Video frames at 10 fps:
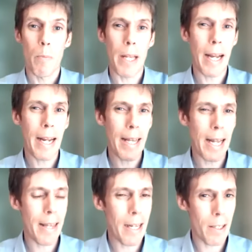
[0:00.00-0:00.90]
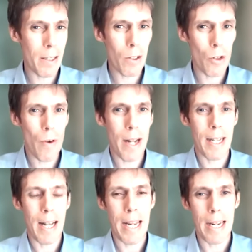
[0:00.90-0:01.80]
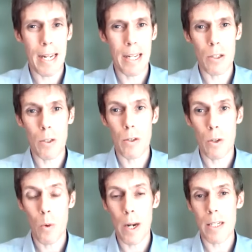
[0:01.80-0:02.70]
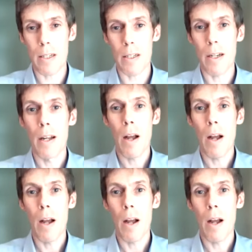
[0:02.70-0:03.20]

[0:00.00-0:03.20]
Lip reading: But again, that doesn't translate into the question,